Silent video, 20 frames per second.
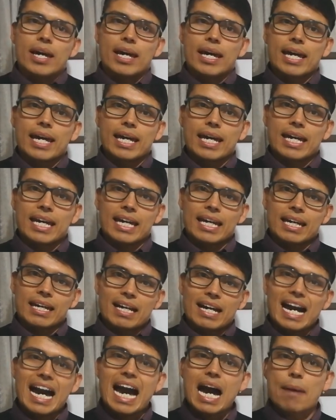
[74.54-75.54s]
a
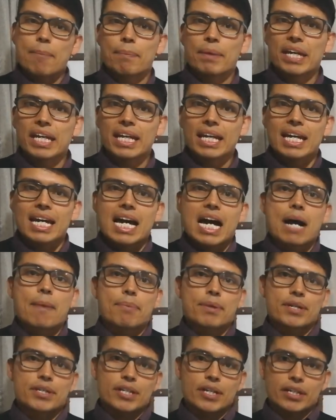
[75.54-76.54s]
happy and
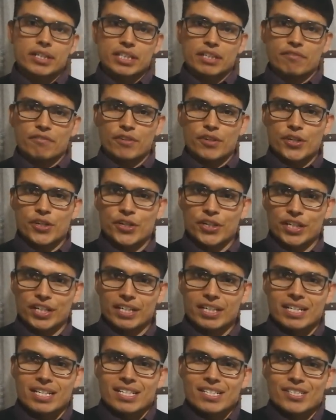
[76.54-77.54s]
productive
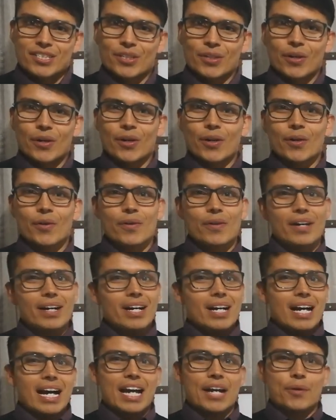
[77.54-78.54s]
learning. So
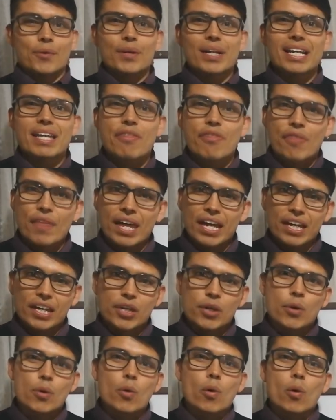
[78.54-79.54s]
I really
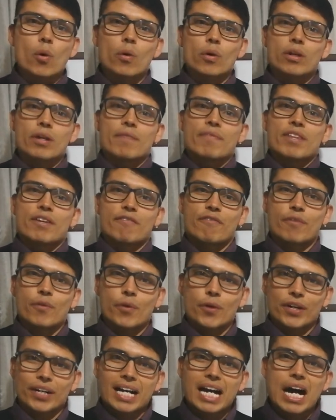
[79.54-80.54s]
thank you all
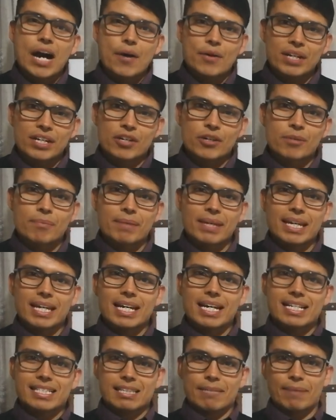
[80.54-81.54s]
for counting on me
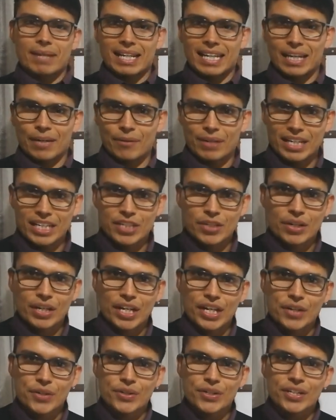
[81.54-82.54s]
as a bilingual
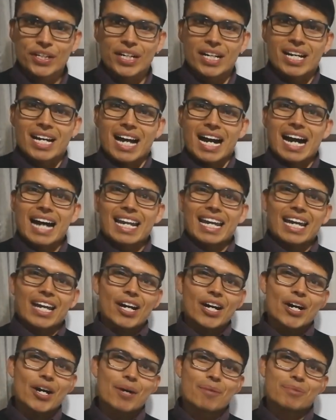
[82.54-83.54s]
educator, and I
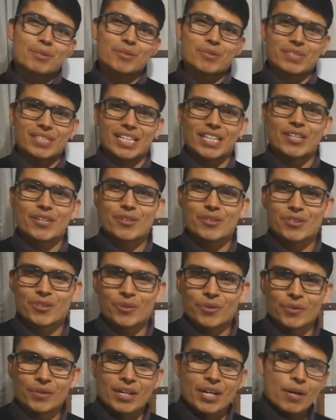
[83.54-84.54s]
hope to see you
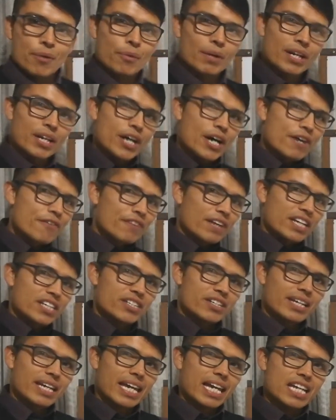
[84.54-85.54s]
soon. We love
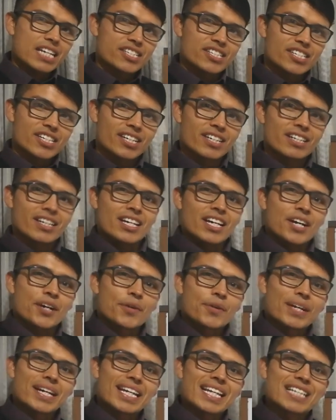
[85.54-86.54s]
education.
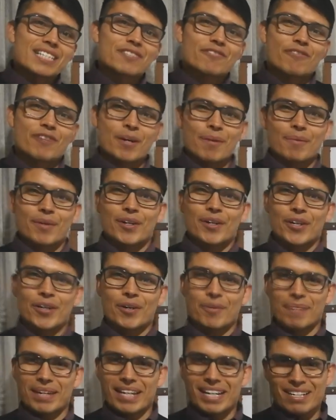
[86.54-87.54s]
Greetings from
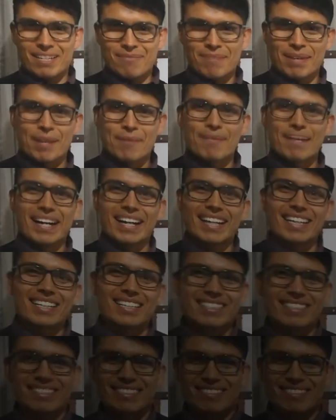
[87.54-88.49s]
Colombia. Bye-bye.